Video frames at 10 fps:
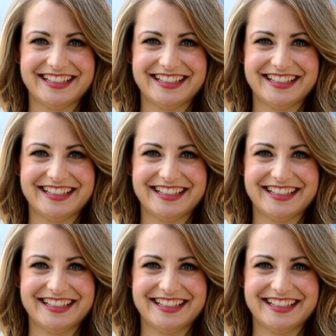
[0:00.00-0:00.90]

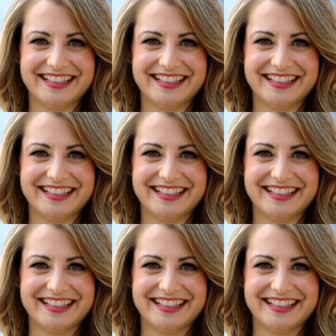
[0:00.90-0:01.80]

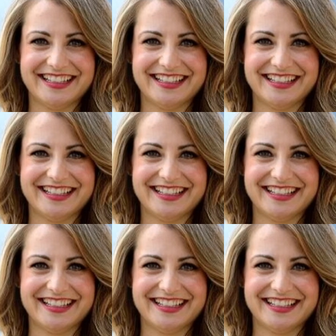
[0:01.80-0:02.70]

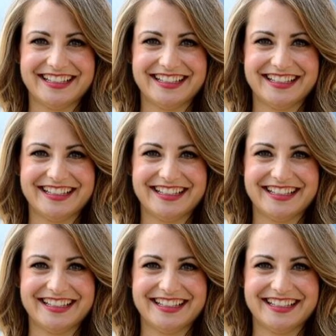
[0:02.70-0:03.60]

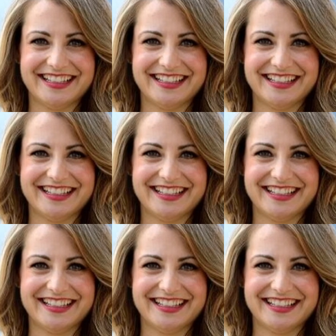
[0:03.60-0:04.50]

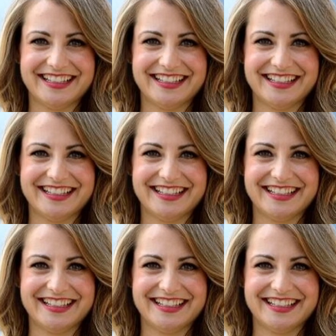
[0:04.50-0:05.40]

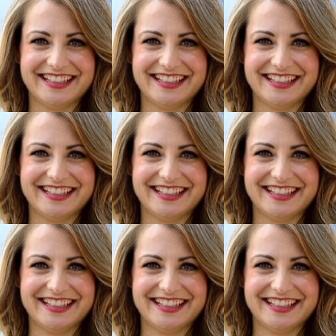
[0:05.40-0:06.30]

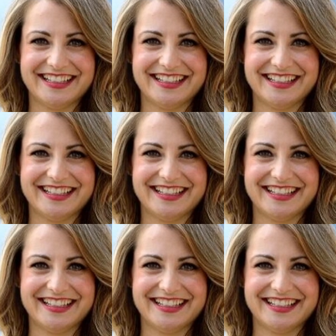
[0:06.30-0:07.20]

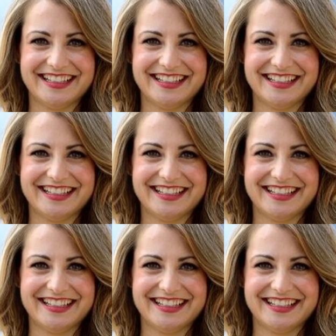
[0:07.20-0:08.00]
The face doesn't move, so there is nothing to read.